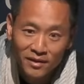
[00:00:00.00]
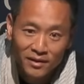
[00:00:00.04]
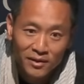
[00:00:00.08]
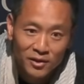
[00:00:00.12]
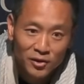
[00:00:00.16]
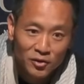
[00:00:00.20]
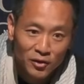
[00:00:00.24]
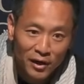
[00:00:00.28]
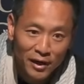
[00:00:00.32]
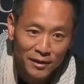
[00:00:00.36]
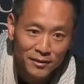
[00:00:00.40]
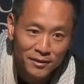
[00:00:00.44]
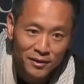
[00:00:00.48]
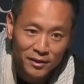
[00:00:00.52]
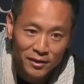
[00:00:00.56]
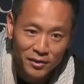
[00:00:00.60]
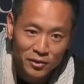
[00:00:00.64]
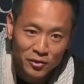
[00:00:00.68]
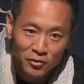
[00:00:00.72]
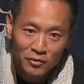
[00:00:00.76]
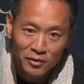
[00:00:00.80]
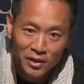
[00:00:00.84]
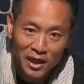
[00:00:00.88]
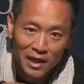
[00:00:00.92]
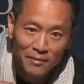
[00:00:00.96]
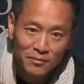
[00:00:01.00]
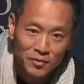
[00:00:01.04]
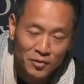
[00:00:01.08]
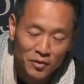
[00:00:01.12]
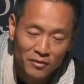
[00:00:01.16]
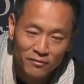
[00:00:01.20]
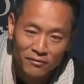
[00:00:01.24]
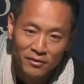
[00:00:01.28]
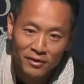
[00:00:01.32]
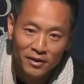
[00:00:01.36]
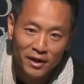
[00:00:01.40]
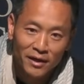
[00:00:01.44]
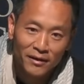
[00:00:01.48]
translated two times
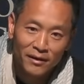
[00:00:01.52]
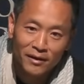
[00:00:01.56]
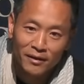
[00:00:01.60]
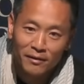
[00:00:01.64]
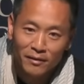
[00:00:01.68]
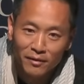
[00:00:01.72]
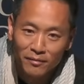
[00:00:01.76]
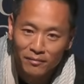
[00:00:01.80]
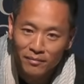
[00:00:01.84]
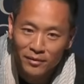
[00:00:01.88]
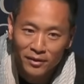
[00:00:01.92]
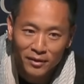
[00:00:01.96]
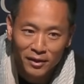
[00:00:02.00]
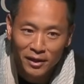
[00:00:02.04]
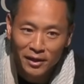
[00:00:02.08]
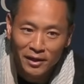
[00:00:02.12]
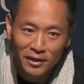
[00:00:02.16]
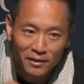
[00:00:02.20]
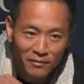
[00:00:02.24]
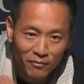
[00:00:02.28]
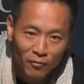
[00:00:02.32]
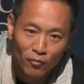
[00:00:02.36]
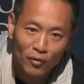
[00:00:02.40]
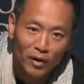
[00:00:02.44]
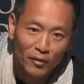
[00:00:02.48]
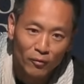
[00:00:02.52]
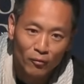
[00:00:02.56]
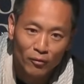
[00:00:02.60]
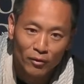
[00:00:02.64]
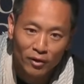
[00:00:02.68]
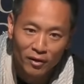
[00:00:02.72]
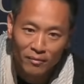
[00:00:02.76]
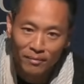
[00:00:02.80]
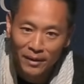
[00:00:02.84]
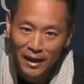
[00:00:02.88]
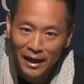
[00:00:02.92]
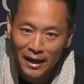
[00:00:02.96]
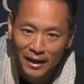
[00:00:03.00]
over, and then it'd be like one
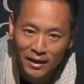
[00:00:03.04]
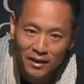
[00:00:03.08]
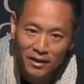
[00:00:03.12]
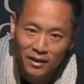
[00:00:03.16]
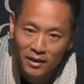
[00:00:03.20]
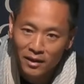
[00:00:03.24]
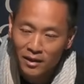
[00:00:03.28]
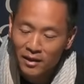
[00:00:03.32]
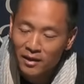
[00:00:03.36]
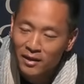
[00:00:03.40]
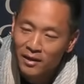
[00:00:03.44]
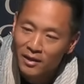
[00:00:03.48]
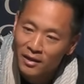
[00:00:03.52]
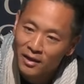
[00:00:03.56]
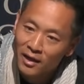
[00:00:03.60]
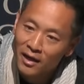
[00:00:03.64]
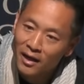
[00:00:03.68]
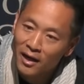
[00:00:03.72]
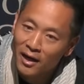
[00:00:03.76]
word back. Uh,